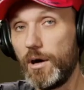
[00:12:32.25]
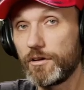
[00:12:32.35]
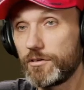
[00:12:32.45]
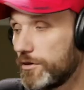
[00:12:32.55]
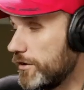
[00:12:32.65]

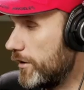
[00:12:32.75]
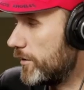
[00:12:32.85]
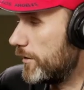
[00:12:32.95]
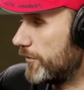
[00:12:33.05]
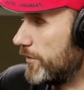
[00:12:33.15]
monitor
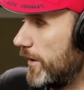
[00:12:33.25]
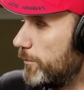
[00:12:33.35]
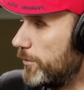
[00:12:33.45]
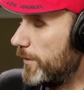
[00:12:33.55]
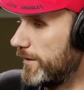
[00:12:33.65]
here set
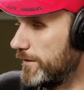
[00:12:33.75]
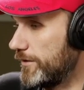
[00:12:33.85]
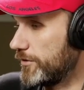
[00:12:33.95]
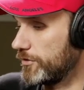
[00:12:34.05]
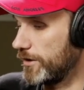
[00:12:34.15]
up on my
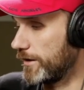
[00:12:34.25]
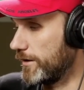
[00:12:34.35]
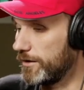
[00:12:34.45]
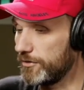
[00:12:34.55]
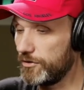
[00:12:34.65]
desk so I
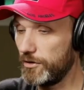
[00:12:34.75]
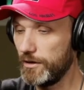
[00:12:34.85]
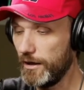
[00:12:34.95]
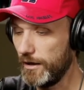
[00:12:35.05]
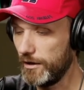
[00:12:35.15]
can kind of
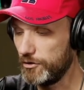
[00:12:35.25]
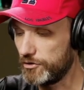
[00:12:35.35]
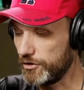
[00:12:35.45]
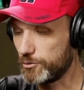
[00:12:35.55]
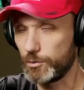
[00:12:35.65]
see
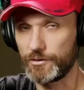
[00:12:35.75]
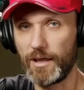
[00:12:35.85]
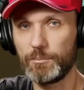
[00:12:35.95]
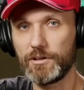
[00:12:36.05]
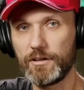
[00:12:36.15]
just what's
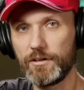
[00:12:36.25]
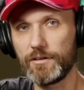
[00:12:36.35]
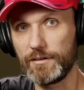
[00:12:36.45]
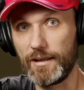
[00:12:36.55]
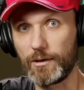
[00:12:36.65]
happening
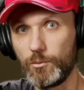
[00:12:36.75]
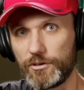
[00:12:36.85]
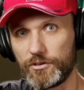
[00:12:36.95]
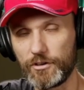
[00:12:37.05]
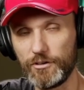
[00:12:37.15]
here and like
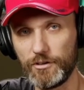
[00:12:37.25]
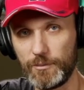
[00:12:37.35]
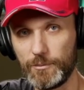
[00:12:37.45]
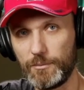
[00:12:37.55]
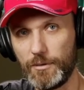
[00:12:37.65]
what signal
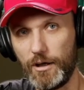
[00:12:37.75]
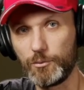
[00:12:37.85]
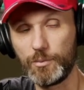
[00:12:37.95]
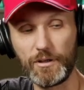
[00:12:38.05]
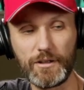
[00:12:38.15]
I'm, I'm
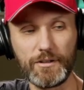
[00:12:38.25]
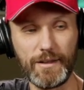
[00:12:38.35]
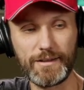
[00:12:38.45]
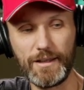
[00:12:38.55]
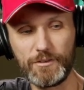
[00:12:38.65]
outputting
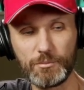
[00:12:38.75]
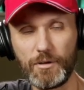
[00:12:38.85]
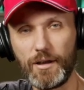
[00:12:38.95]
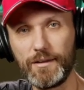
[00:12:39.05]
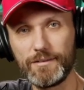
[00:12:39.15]
in case
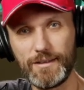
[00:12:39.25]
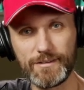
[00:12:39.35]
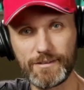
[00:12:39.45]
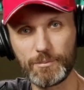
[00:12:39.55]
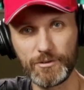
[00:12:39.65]
my
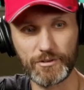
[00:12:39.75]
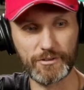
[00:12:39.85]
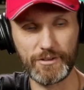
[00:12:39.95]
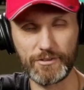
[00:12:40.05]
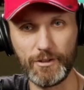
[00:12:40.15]
desktop
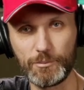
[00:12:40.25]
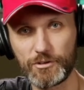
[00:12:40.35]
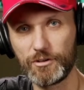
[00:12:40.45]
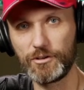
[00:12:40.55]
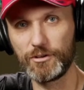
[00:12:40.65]
is let's say
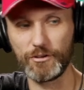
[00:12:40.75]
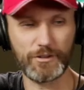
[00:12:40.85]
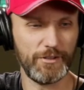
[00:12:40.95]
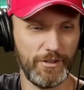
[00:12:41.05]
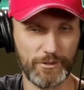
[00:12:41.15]
obscured
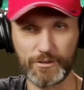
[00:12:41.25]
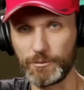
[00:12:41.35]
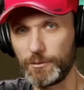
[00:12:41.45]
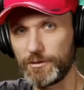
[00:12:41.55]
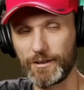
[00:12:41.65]
or you know
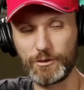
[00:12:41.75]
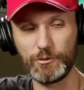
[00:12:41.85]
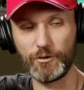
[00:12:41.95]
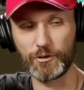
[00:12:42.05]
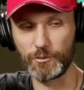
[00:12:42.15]
sometimes it's like
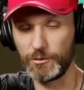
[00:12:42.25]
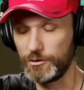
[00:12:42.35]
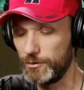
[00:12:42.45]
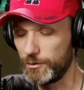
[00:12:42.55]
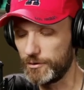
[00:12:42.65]
too far for me
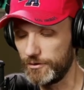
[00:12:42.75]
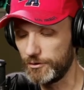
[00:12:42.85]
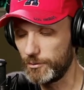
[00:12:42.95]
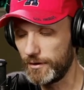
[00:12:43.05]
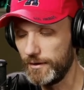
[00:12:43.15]
to look
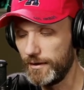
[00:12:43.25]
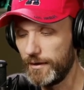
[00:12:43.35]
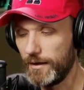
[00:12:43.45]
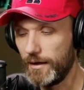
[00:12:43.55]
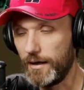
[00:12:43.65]
this way
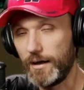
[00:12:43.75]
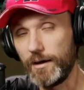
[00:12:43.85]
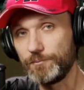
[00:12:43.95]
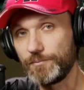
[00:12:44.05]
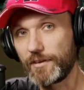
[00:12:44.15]

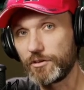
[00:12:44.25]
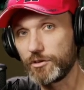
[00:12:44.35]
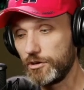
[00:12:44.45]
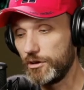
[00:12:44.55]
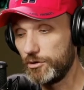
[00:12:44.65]
um,
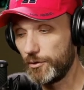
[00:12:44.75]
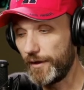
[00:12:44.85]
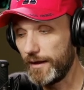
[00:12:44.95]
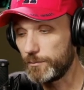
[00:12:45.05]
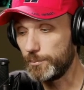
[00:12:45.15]
so you can do
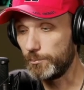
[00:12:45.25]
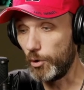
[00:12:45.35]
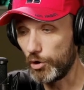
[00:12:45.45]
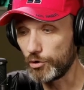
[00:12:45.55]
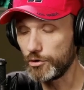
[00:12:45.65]
that
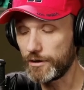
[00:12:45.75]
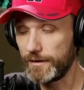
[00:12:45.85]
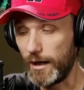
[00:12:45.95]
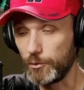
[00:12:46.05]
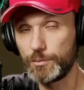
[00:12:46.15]
or you
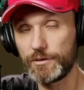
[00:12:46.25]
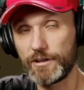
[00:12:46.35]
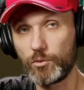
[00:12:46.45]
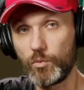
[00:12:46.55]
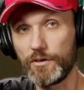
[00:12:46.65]
can output
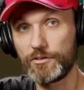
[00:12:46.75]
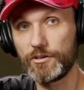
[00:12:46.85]
that one